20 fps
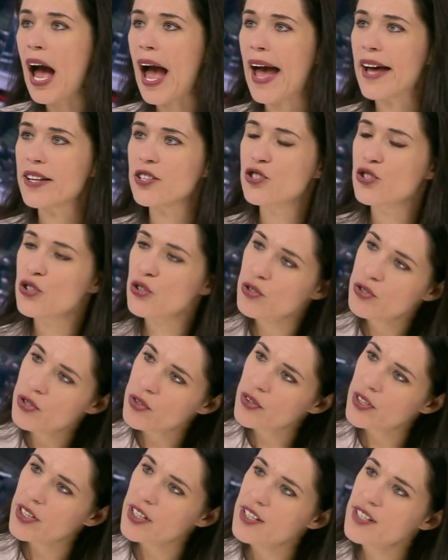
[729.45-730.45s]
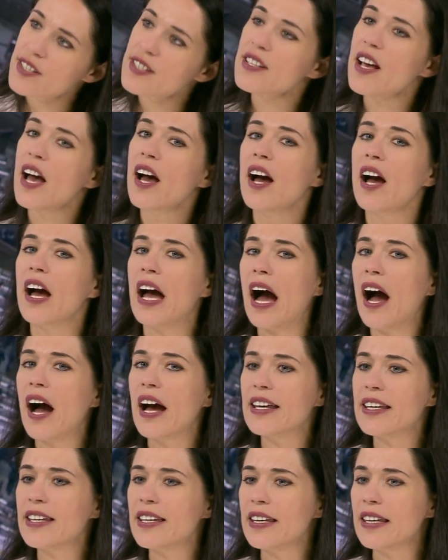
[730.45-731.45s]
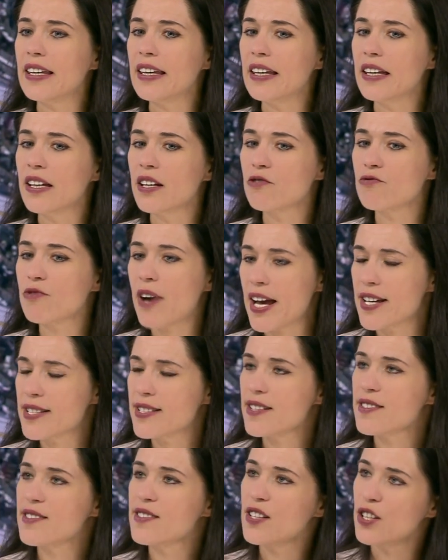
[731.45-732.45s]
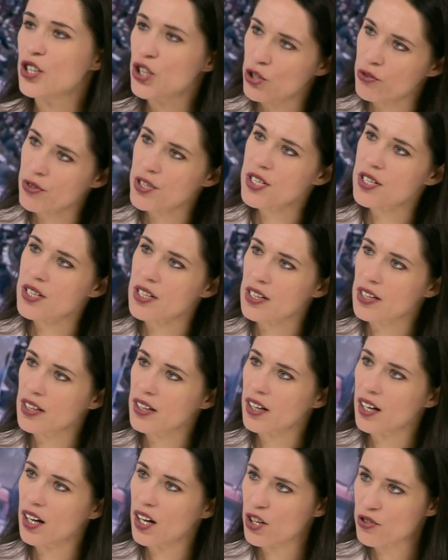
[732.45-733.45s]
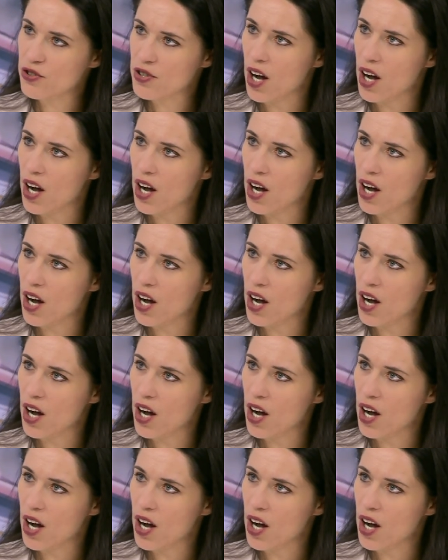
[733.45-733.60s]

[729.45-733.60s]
And due to this, uh, he raises security uh,